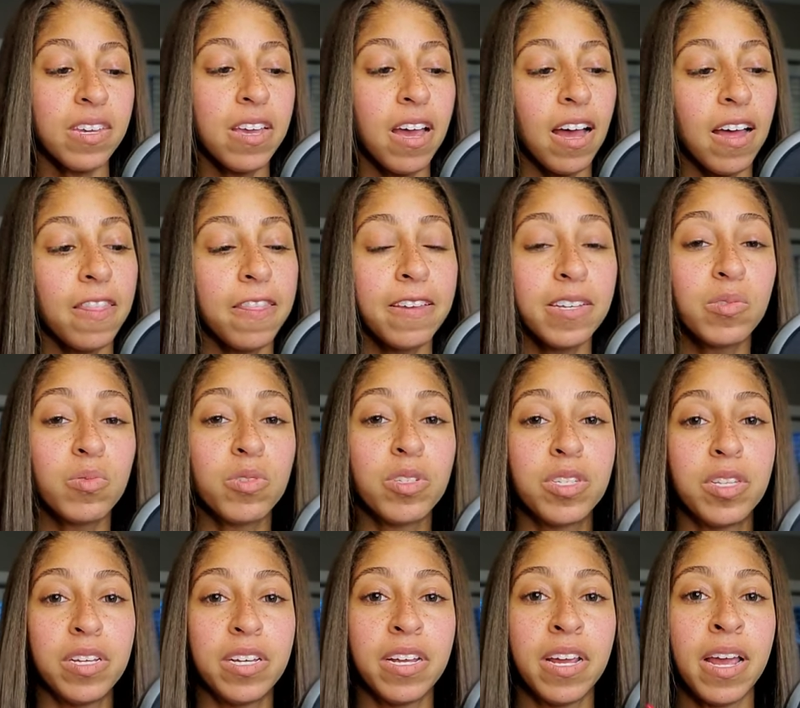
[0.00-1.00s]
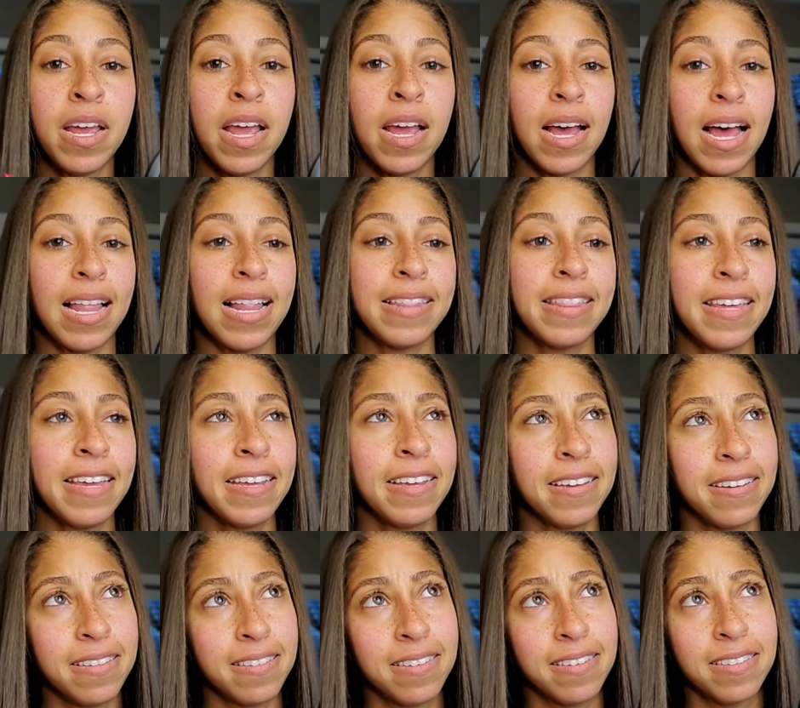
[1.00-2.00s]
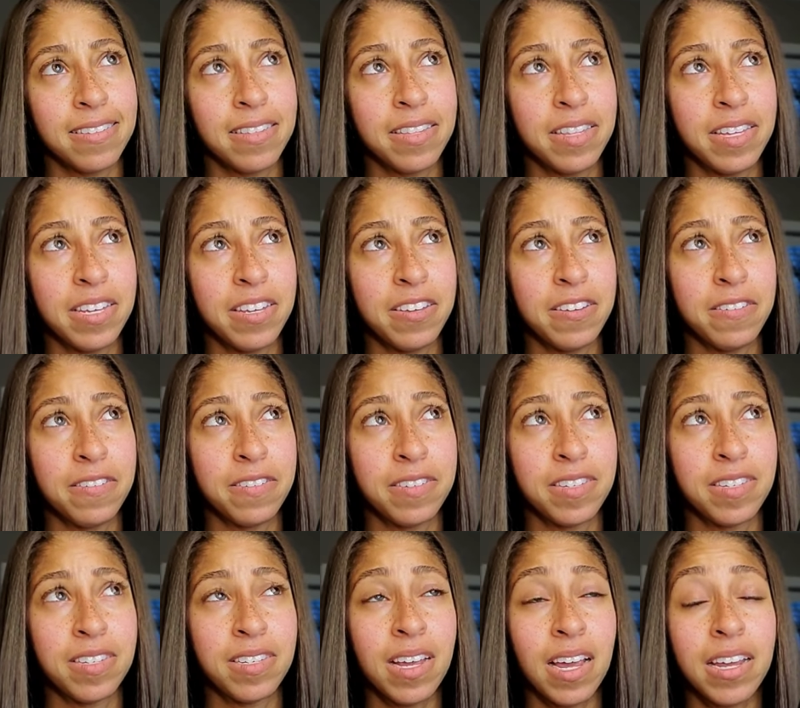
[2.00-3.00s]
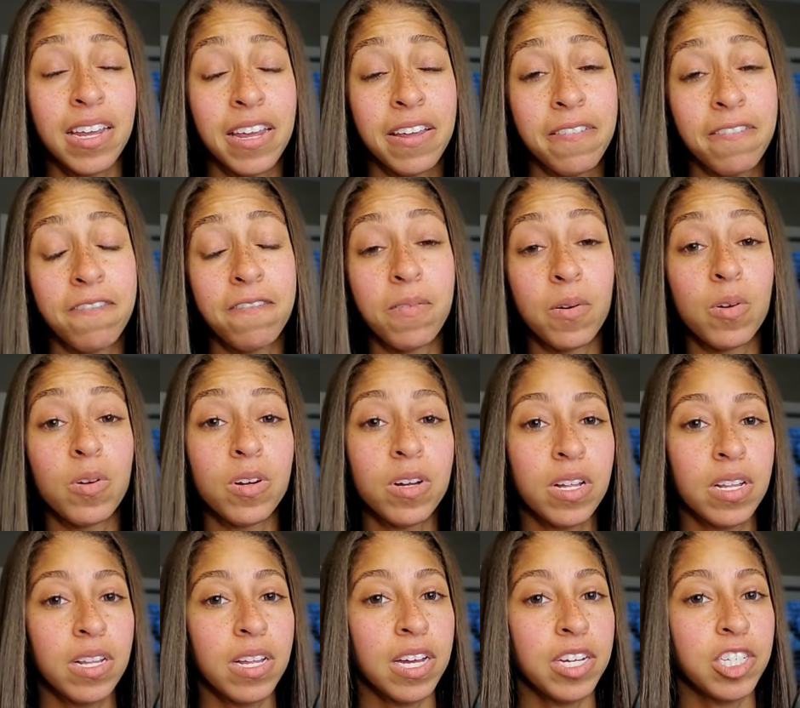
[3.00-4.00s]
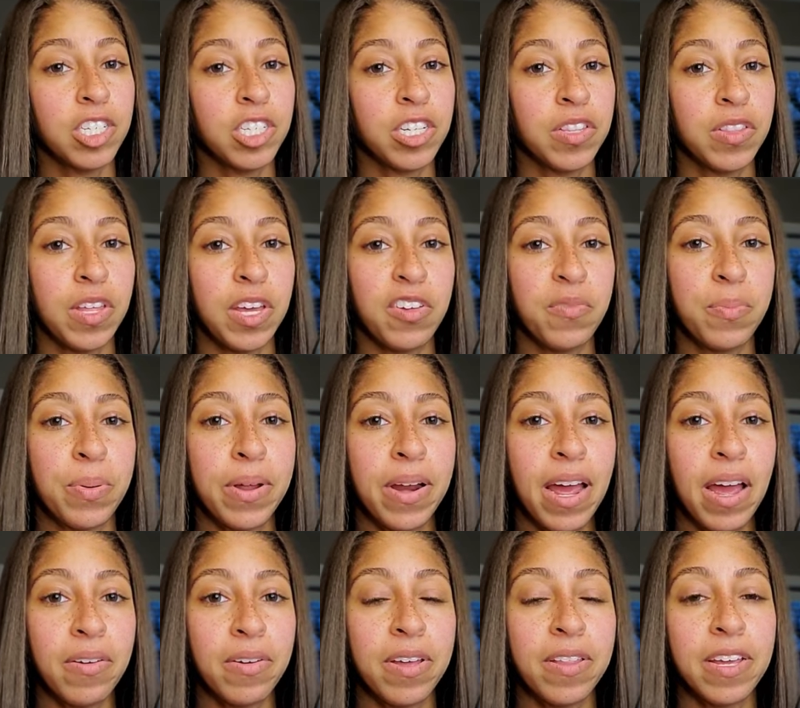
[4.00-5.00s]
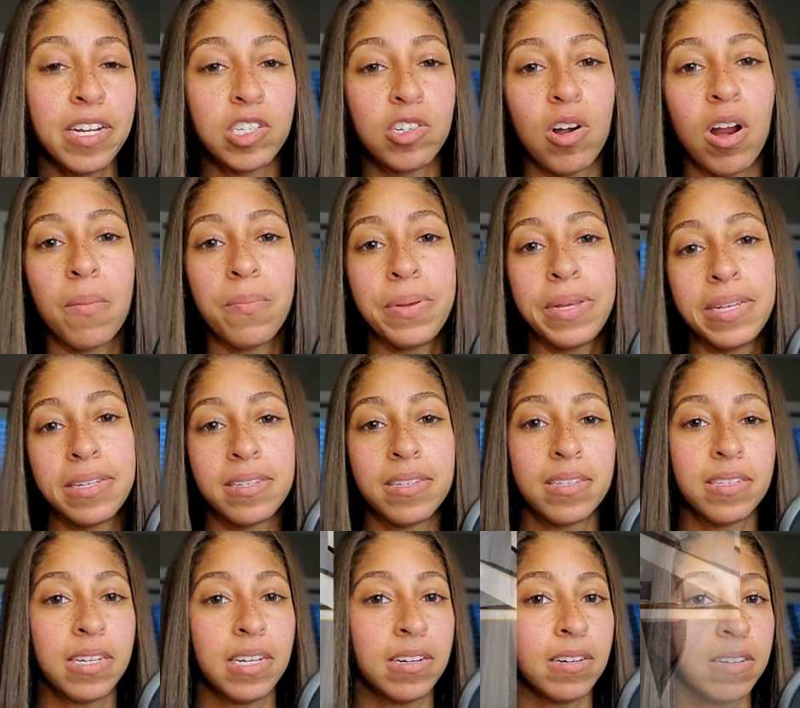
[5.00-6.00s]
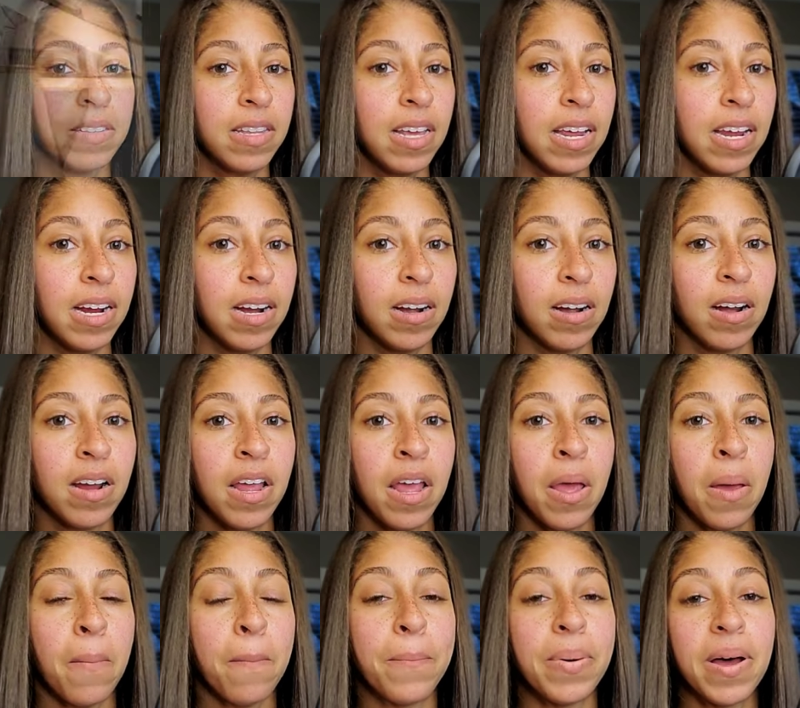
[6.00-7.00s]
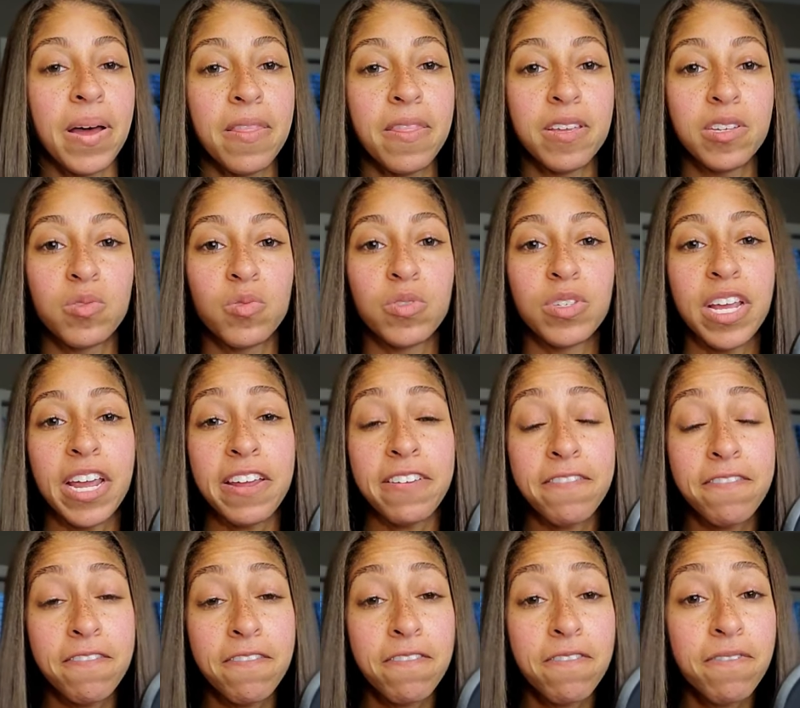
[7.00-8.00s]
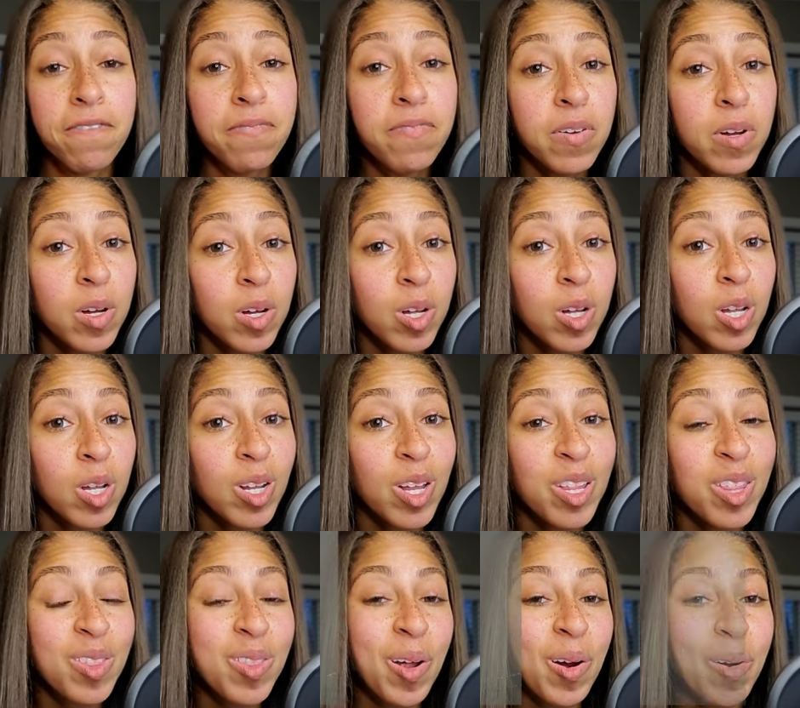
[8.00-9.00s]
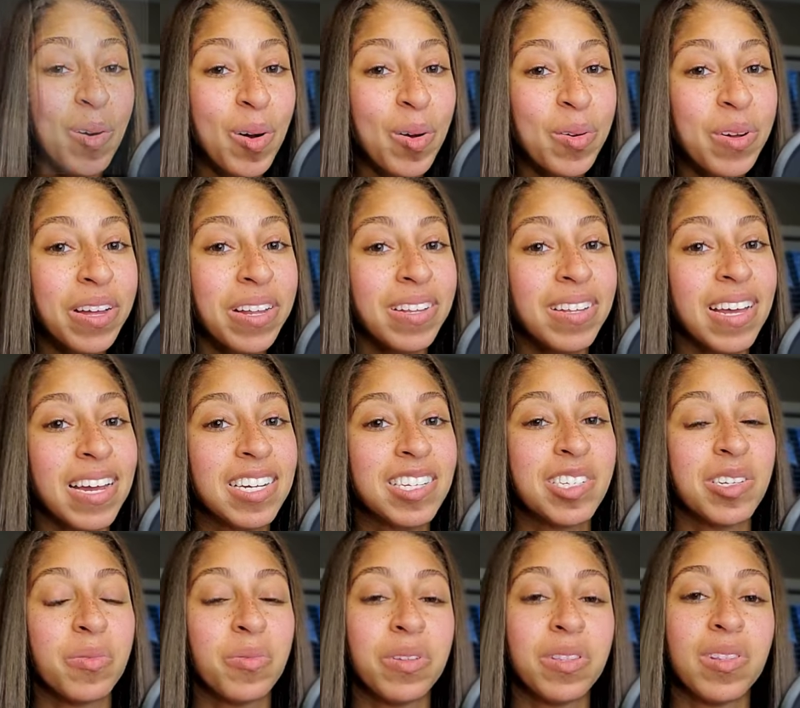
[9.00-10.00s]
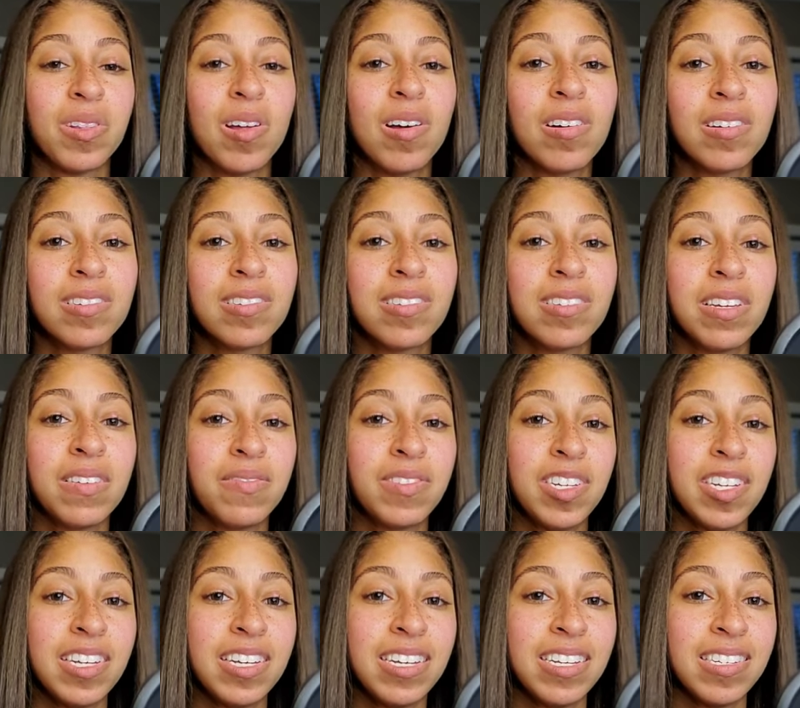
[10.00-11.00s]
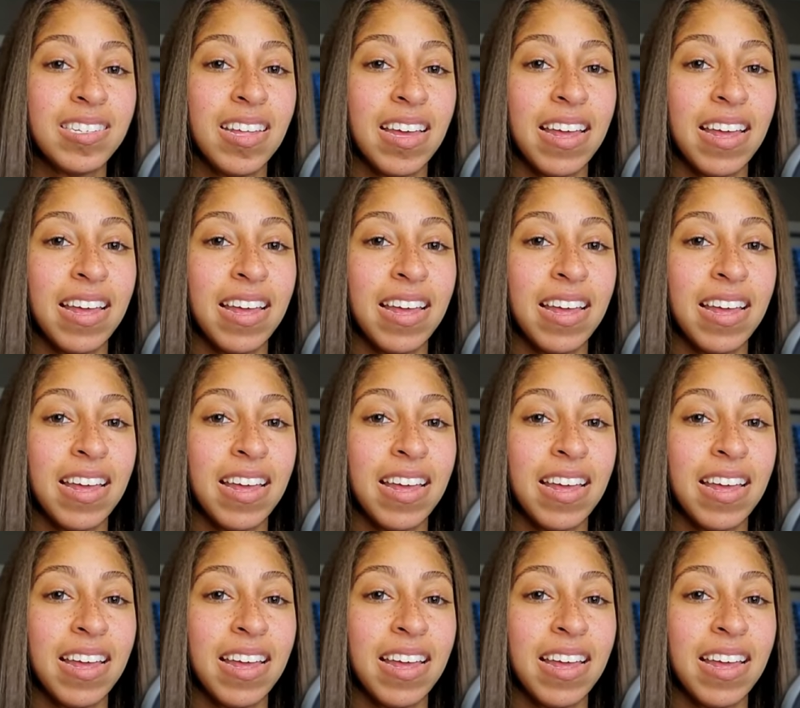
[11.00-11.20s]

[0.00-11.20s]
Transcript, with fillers: Uh, this was the, I think, like the second full collection they've out. Now they drop pieces here and there, but this was a full thorough collection with long sleeve tees.